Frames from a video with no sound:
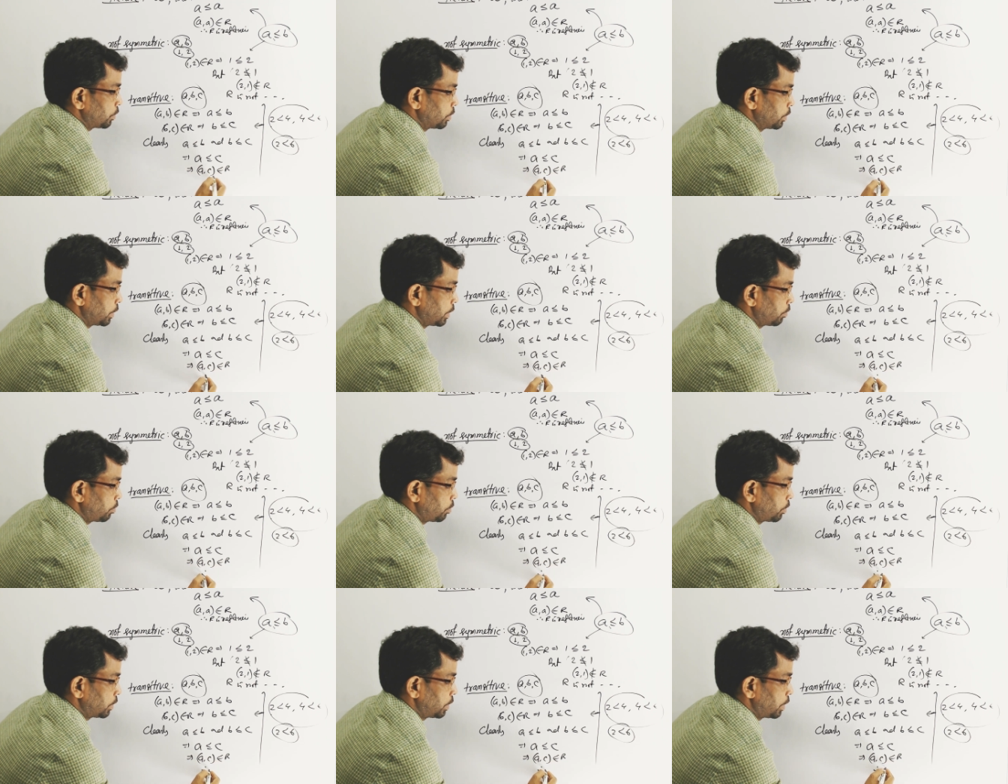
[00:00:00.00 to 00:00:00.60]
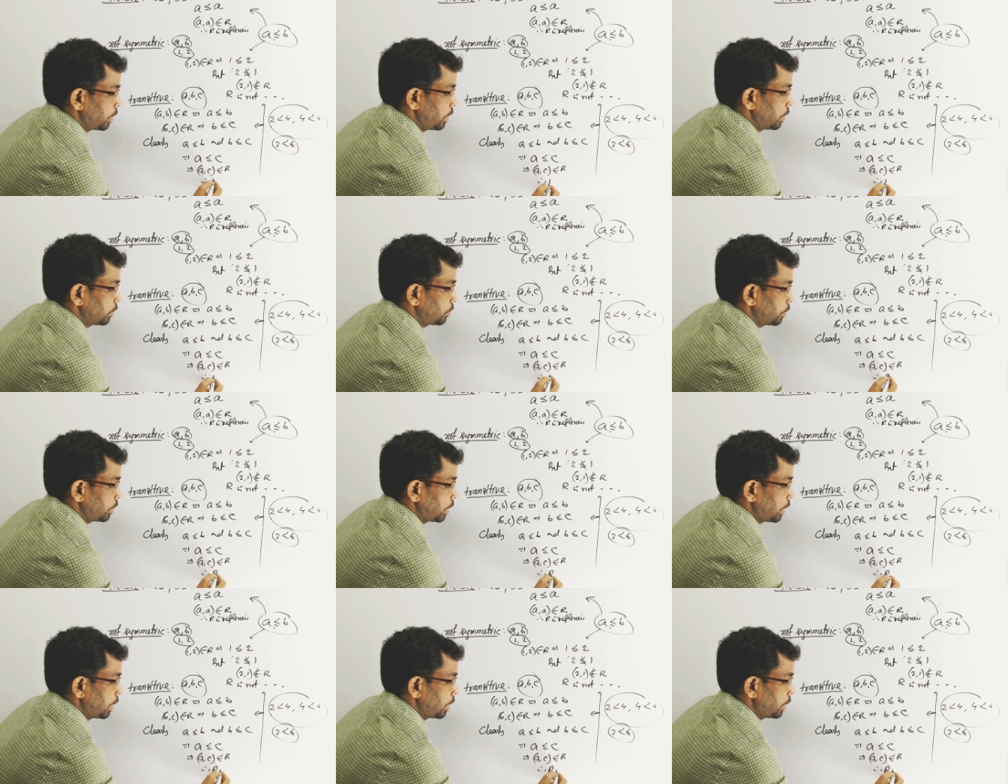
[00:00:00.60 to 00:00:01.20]
Therefore the relation
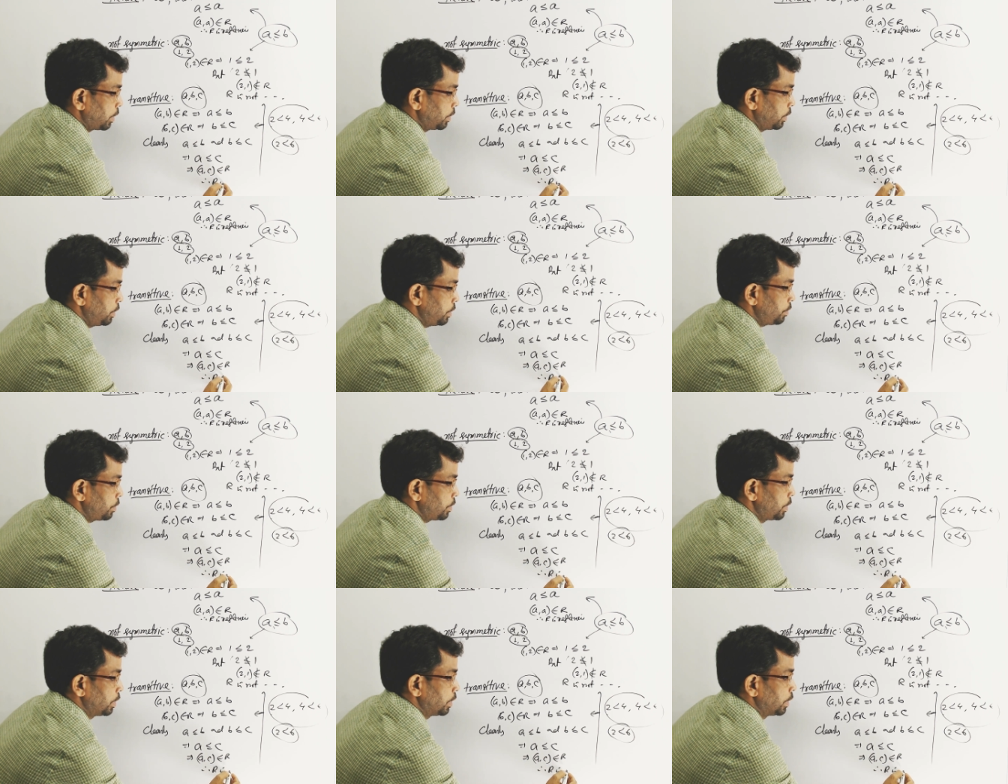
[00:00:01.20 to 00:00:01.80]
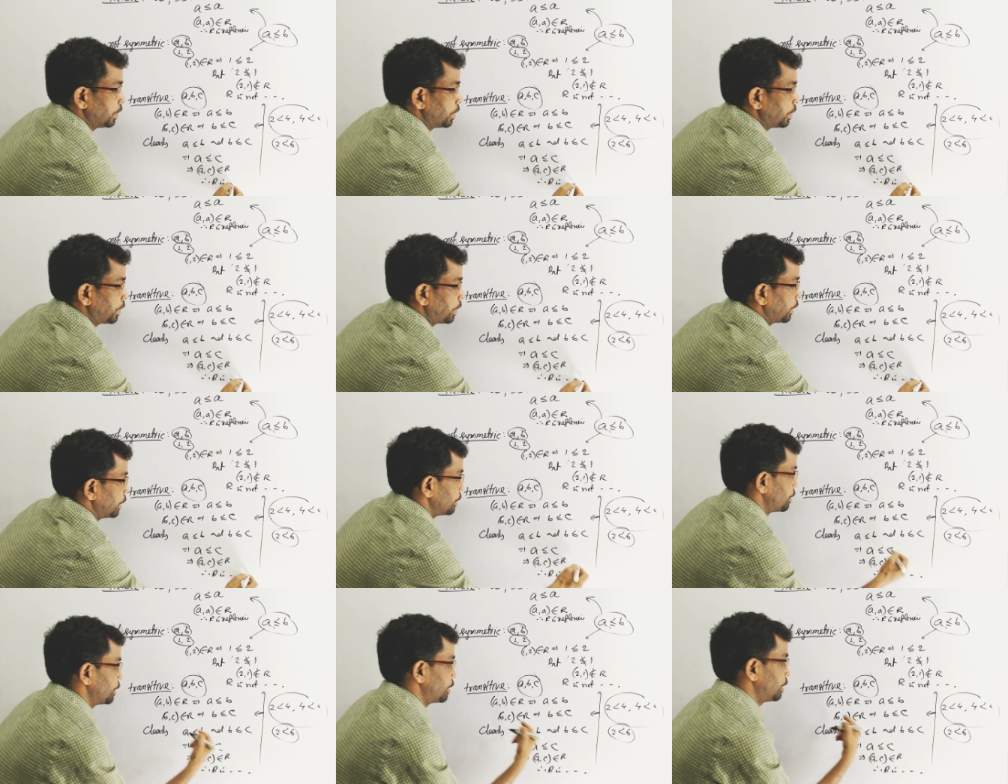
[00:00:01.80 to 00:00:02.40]
R is
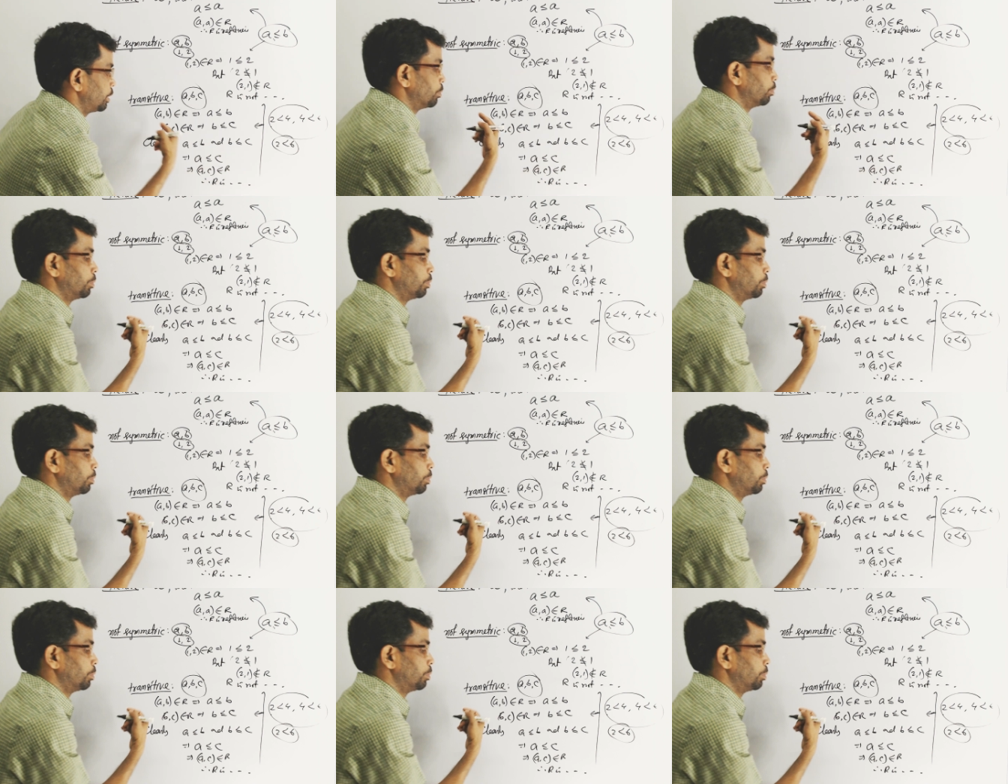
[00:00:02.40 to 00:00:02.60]
transitive.